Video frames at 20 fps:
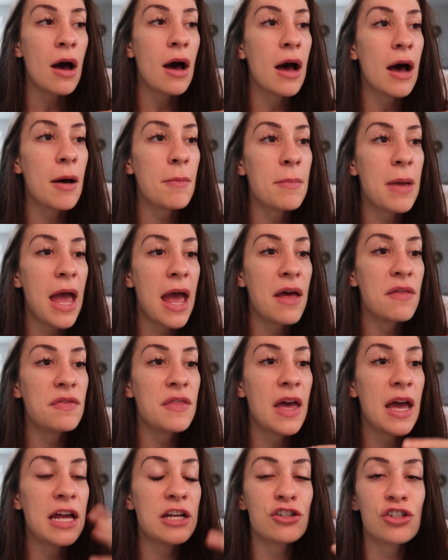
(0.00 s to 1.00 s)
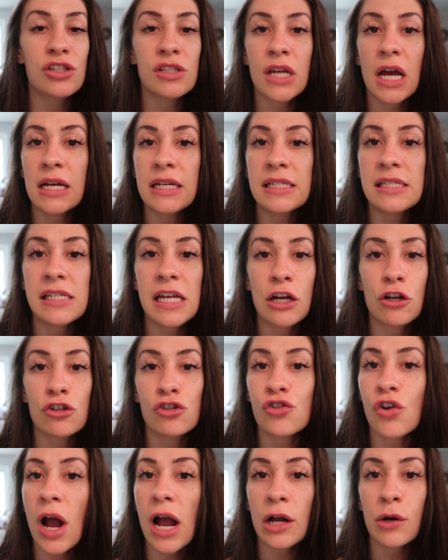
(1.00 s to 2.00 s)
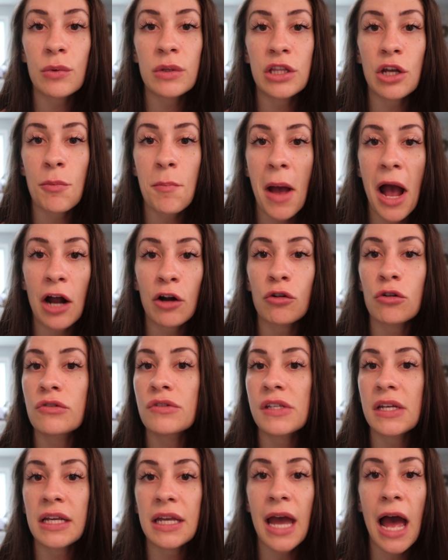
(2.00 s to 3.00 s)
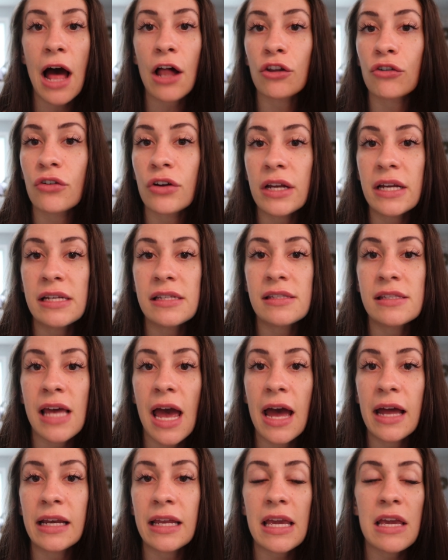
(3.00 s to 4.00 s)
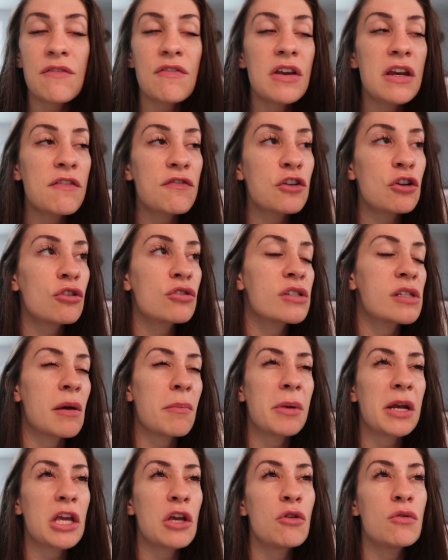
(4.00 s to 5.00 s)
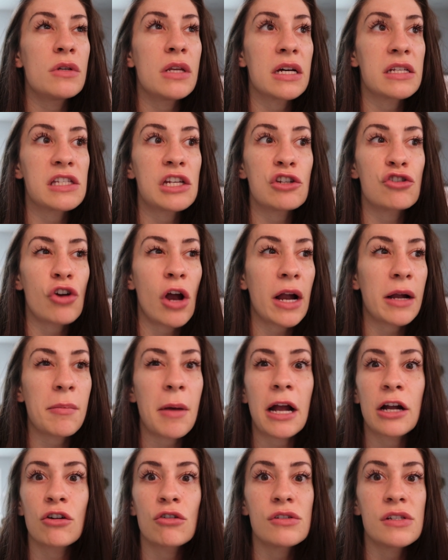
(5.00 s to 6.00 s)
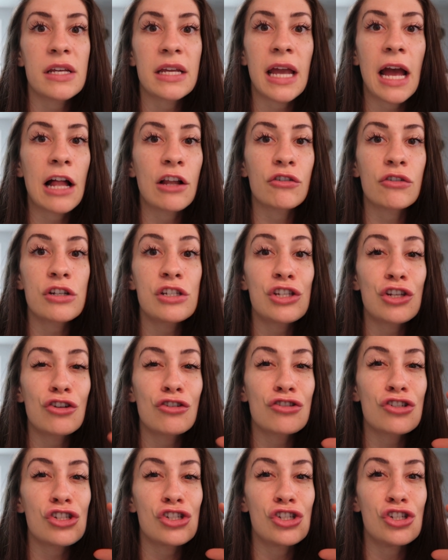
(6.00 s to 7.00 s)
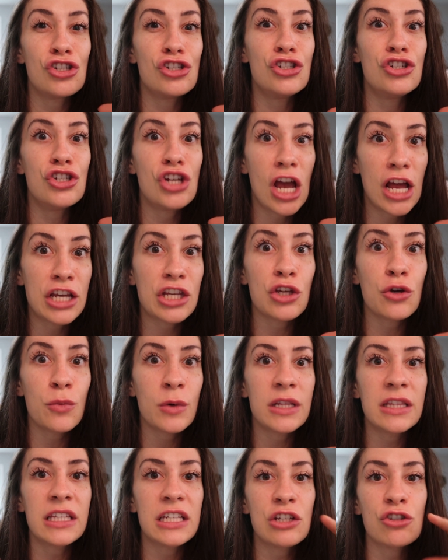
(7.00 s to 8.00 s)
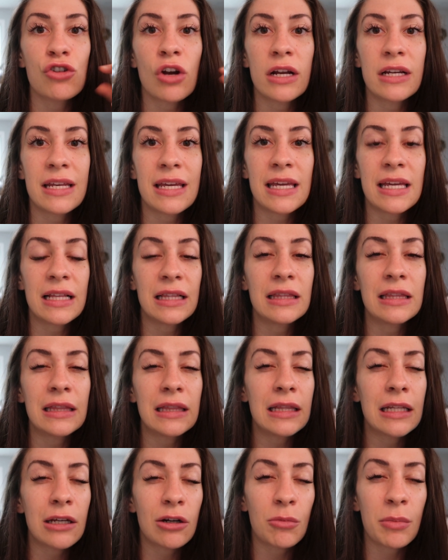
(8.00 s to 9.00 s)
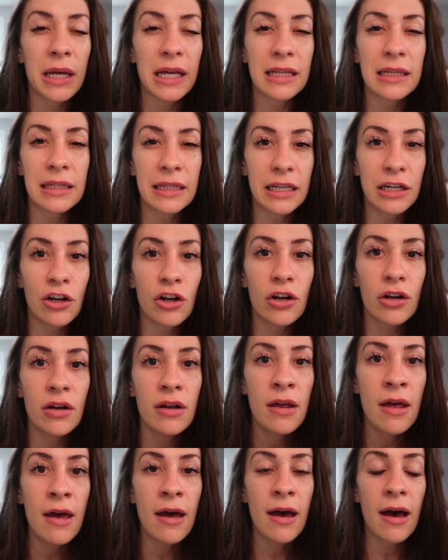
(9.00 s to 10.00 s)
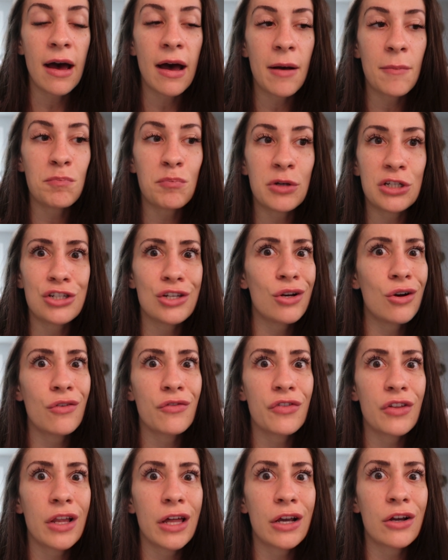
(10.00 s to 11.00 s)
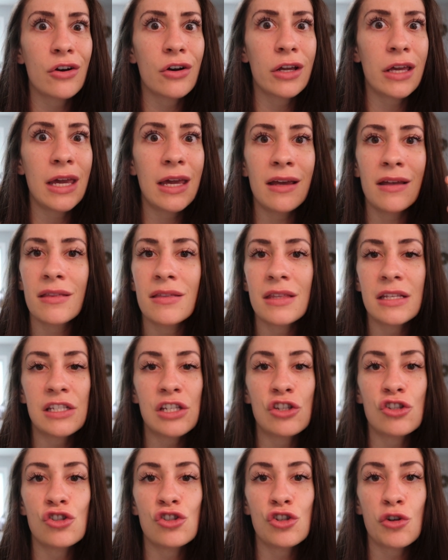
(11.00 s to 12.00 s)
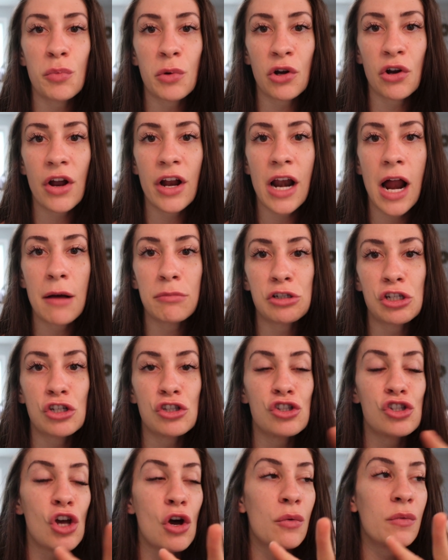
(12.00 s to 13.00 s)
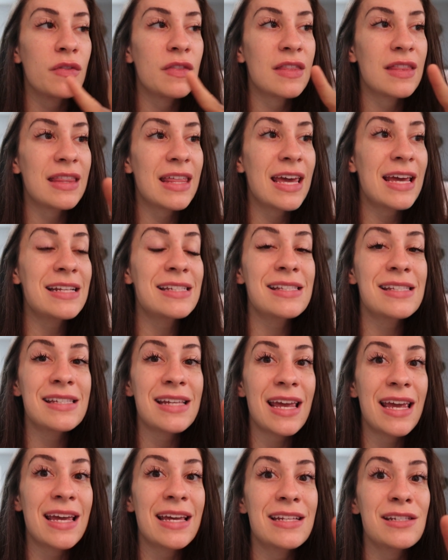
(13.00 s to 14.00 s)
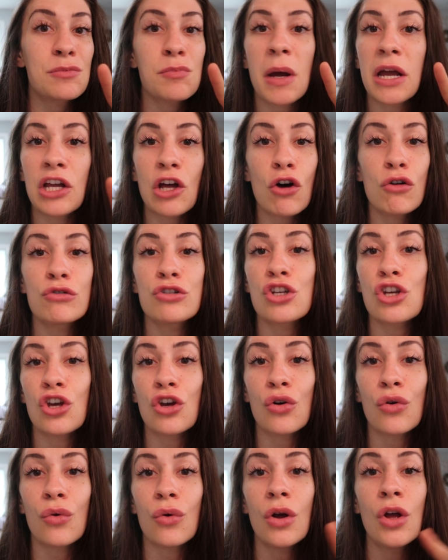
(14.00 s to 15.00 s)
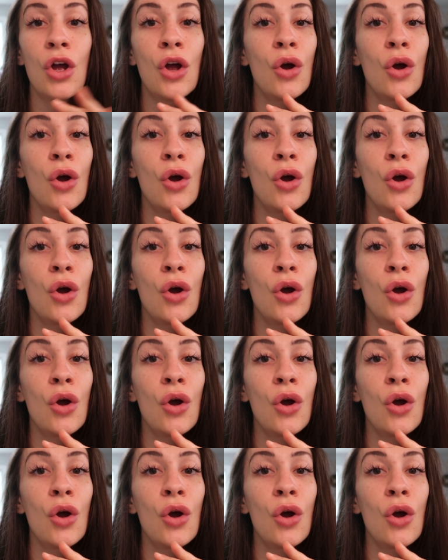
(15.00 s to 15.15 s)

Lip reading: and then just kind of stay on track with their macros and calories. And even if you're somebody who doesn't track macros and calories and you're just genuinely trying to eat a little bit cleaner, but you don't feel like cooking, this is a super great option. So this is my go-to